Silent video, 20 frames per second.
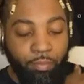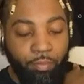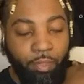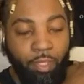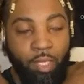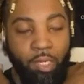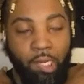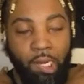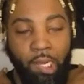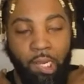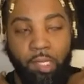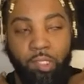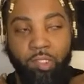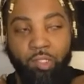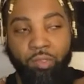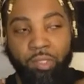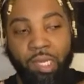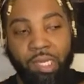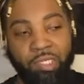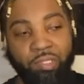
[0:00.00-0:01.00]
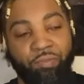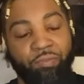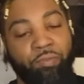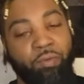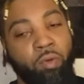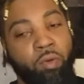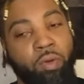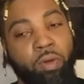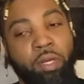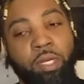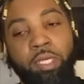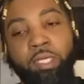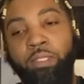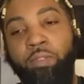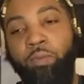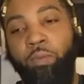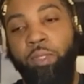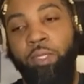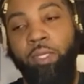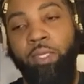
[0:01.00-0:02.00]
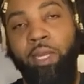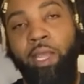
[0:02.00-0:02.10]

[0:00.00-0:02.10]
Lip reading: Now 2004 is when